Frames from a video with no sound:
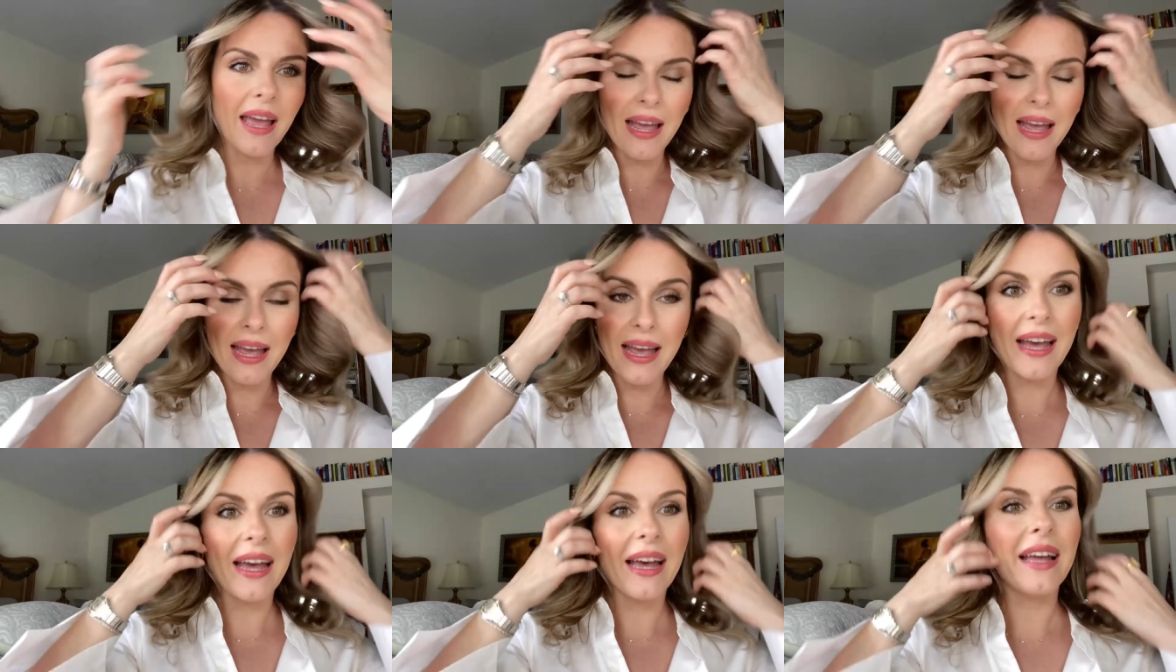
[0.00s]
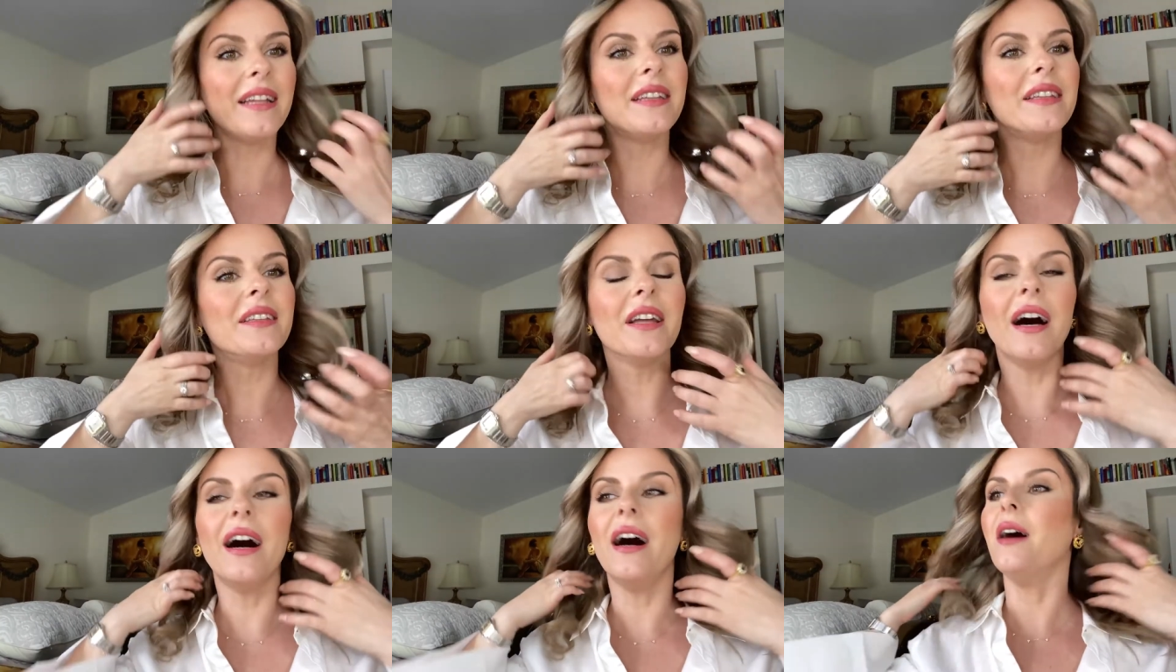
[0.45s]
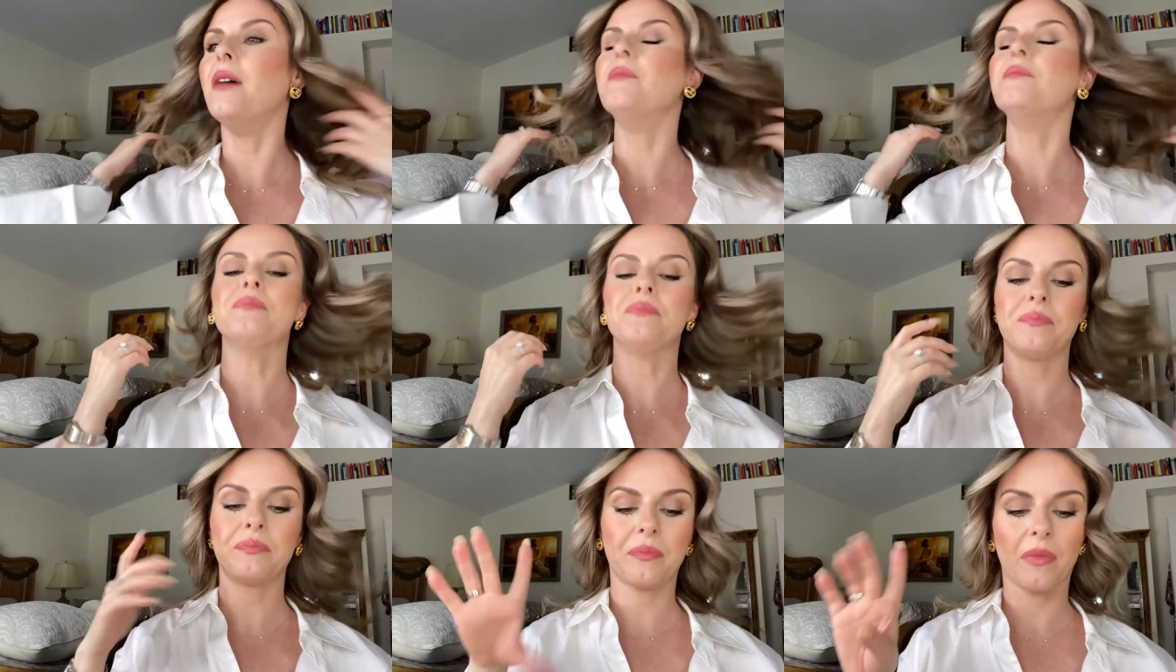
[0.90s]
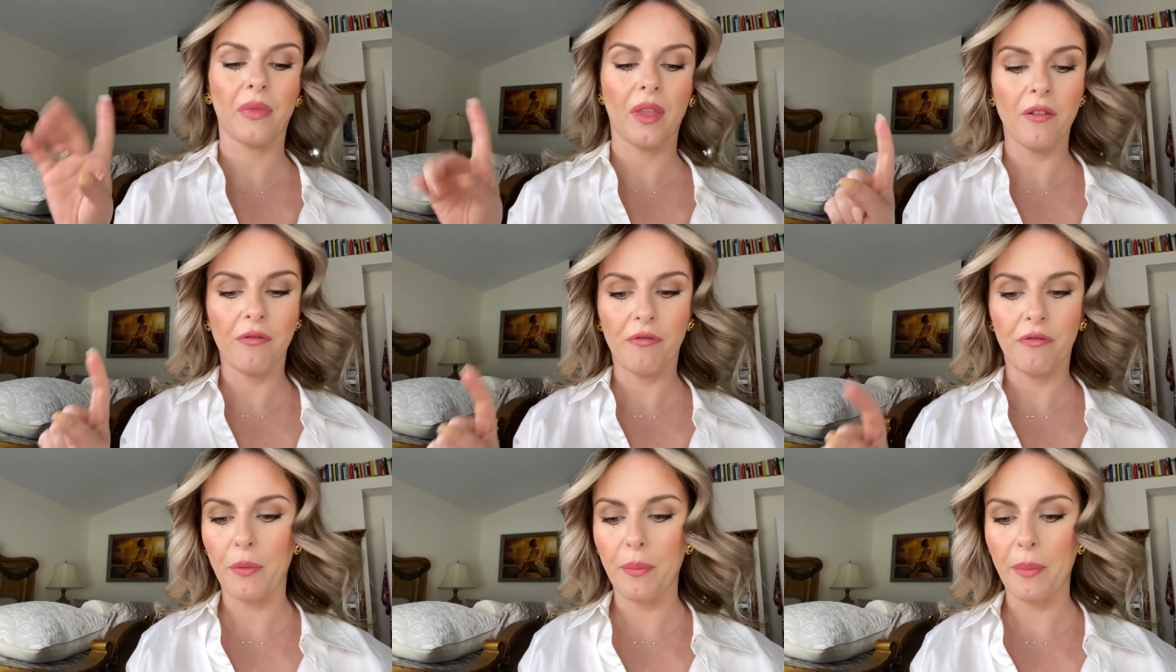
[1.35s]
and um,
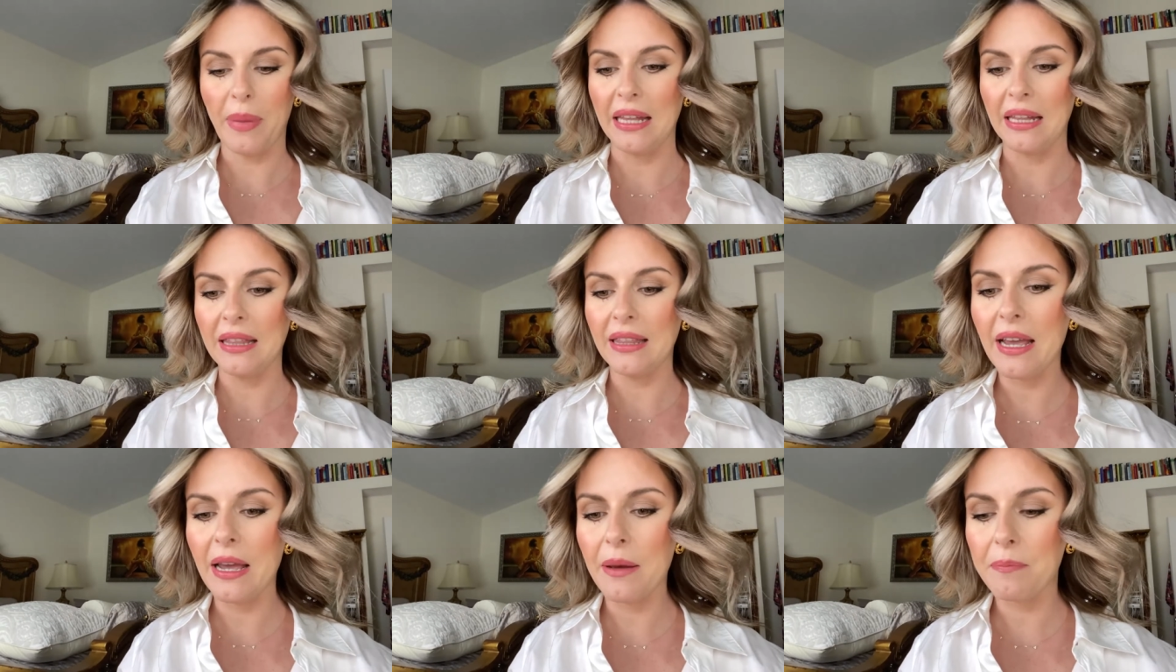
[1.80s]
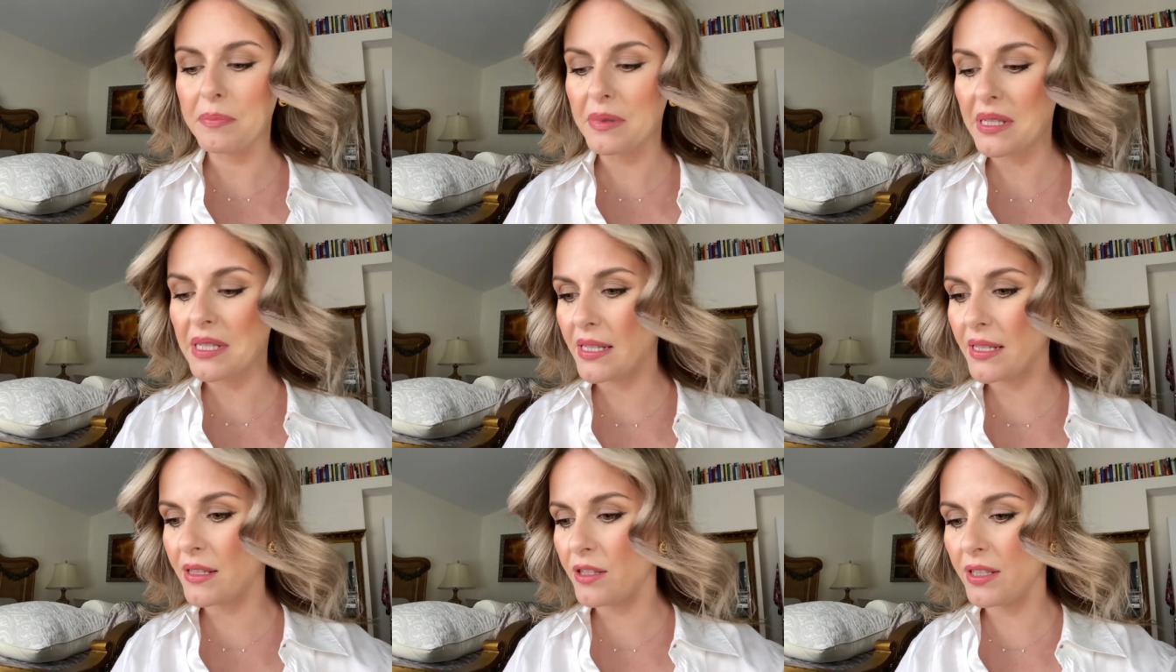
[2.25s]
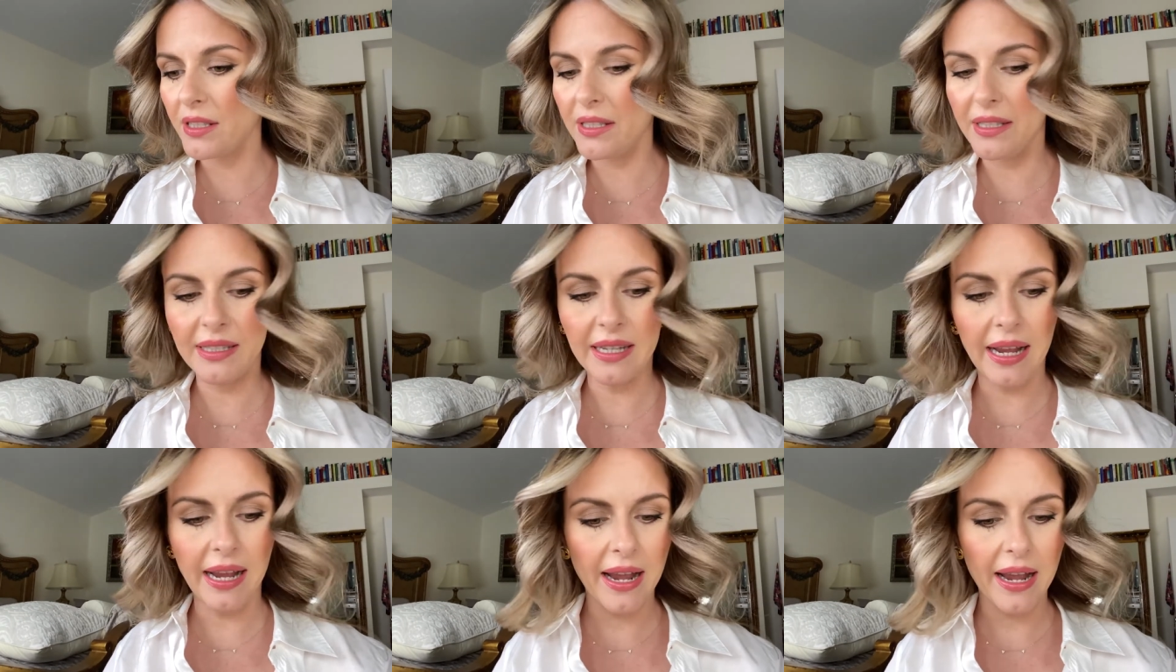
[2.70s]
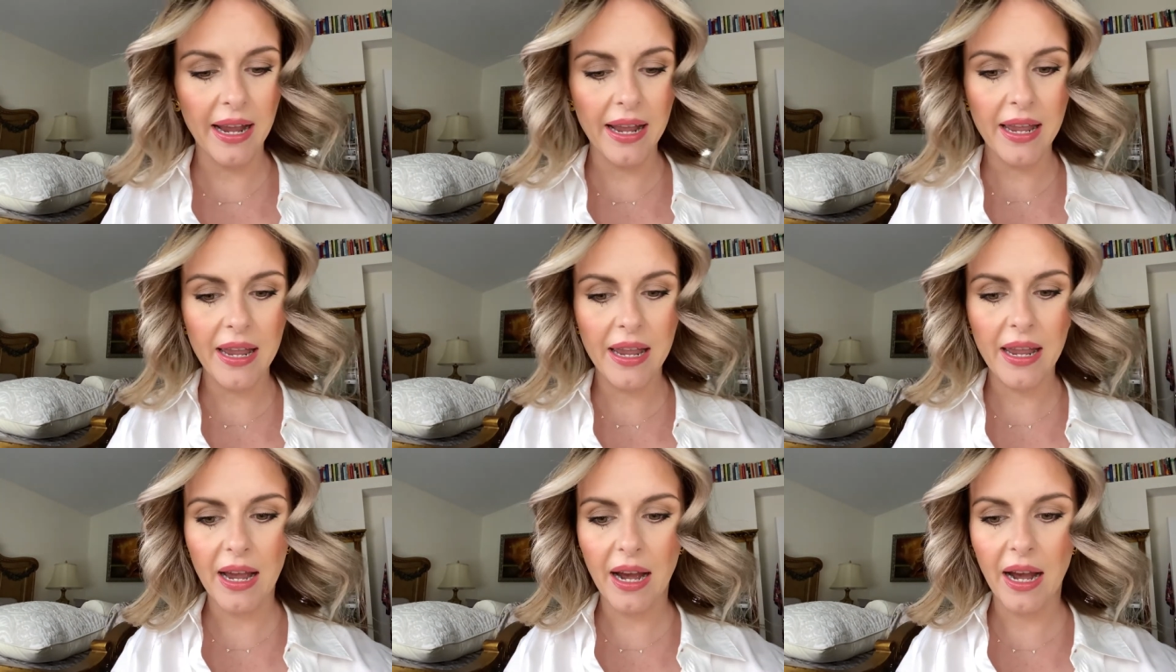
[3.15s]
for my lips
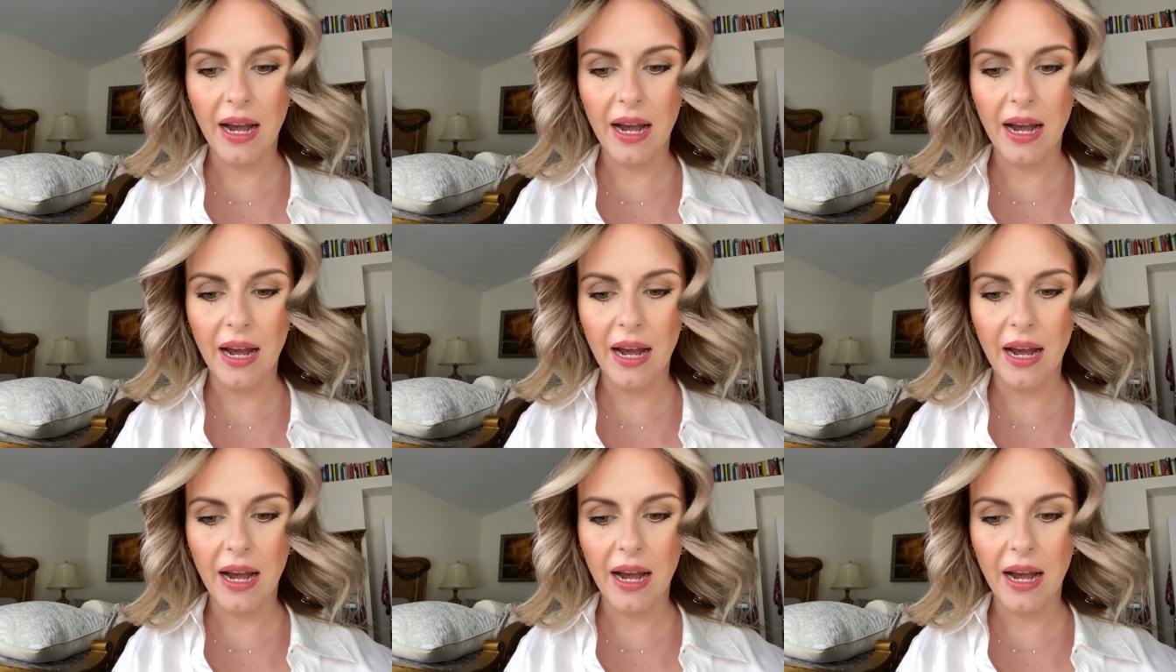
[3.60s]
today